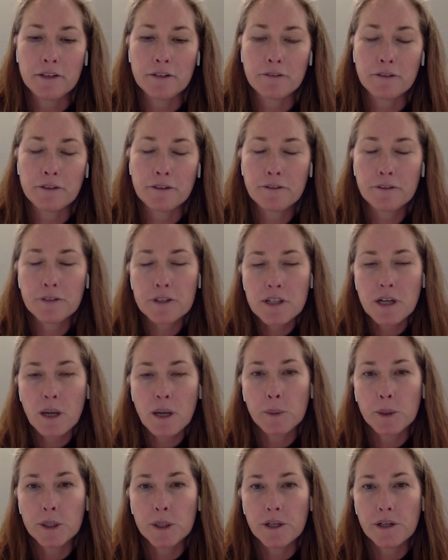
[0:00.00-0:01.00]
for the first
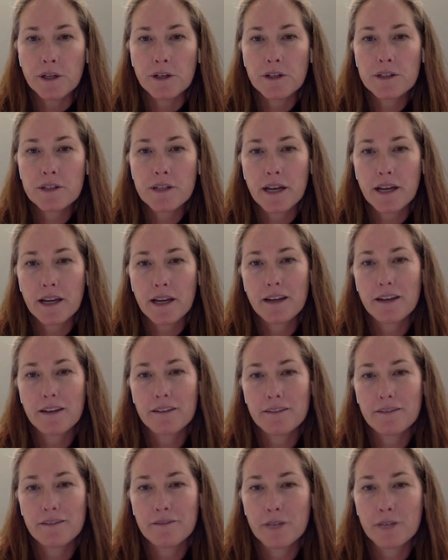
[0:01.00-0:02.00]
couple of years,
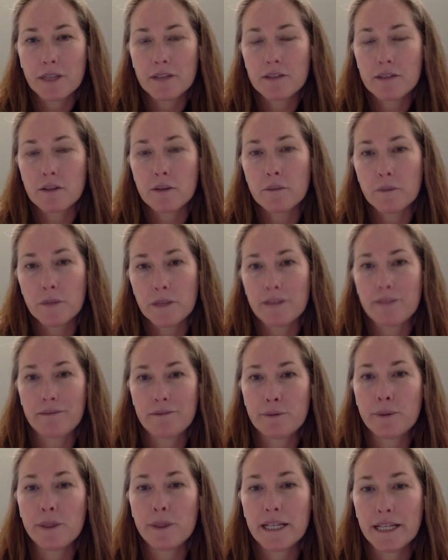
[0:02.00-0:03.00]
with
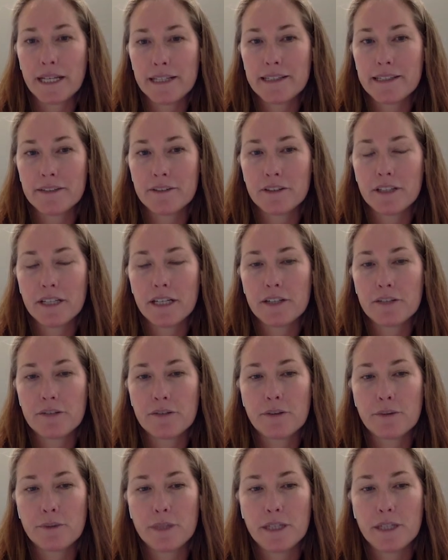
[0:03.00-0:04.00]
3 kids under the age
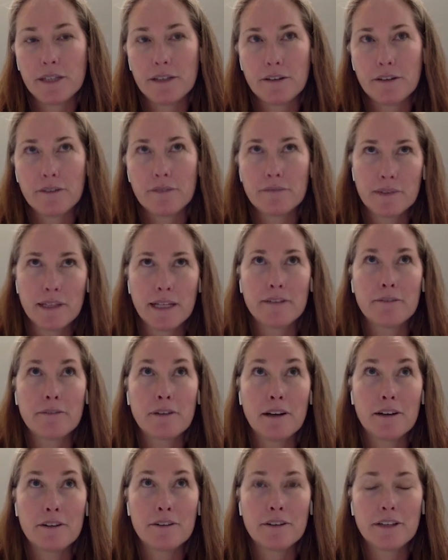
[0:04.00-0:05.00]
of 3, or
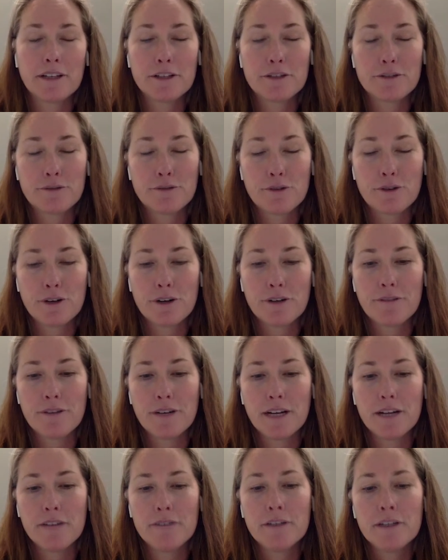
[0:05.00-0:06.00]
then under the age of 4 and
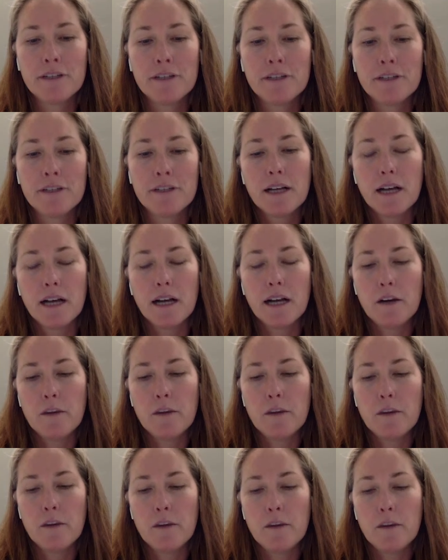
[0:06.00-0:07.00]

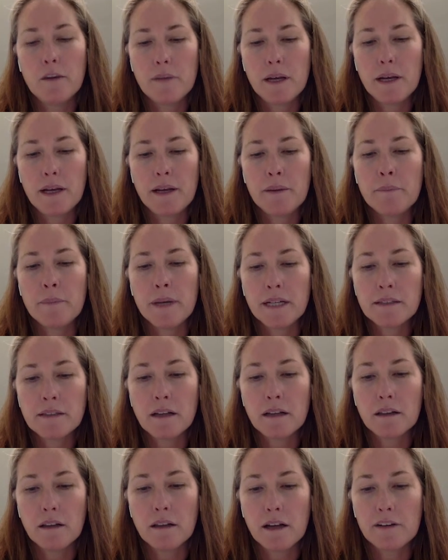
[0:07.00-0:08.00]
5, it
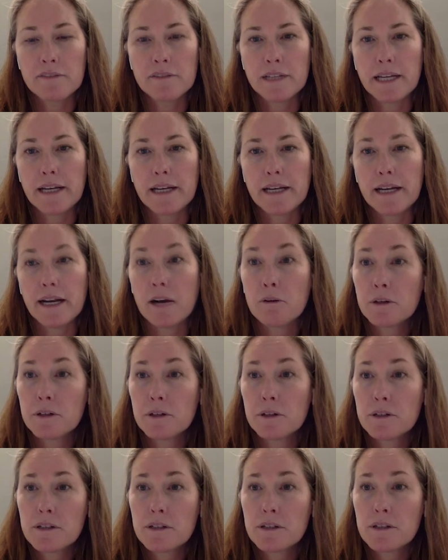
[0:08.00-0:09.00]
meant a lot of late
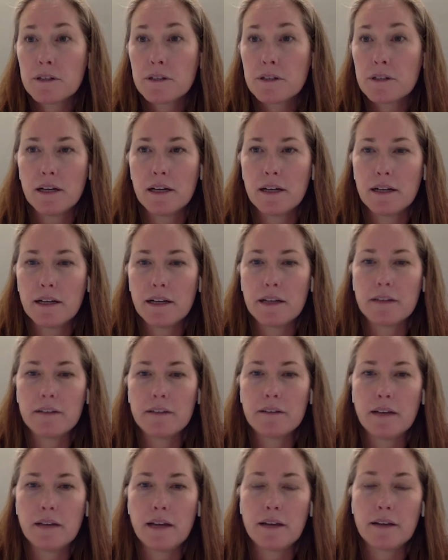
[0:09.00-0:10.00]
hours
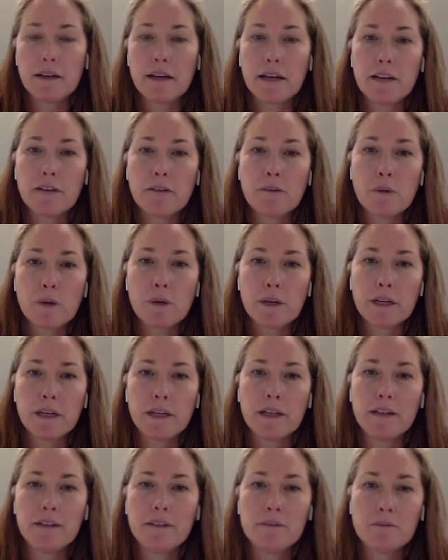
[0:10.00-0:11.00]
at night,
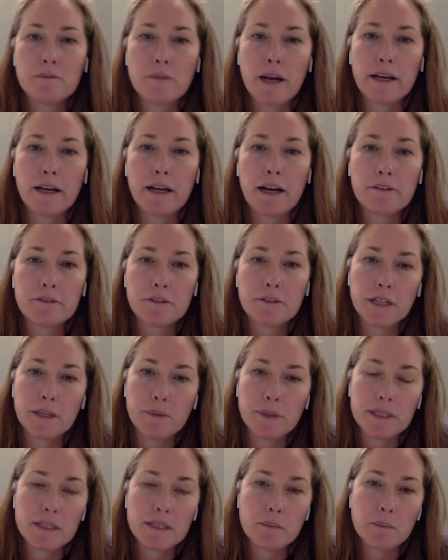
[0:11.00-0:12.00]
working right after
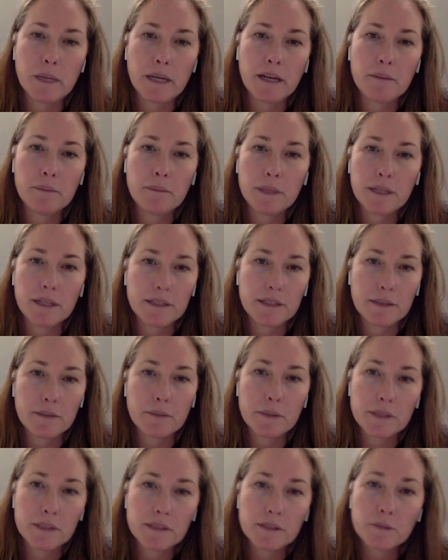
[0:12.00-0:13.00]
they went to bed because
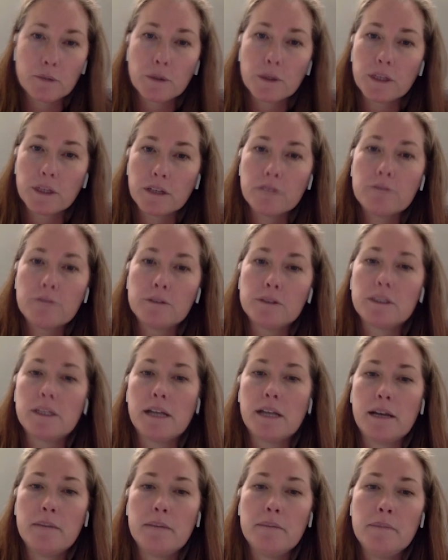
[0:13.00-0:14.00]
I was still working
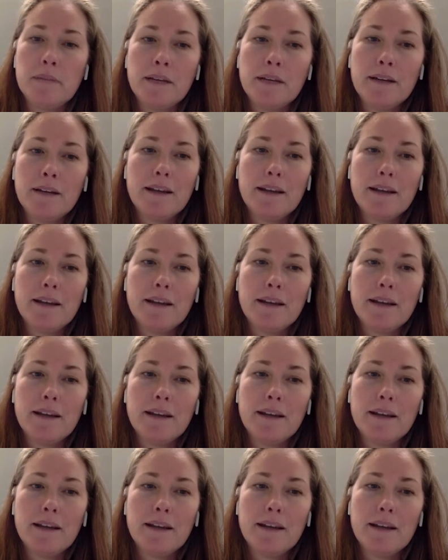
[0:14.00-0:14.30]
full time.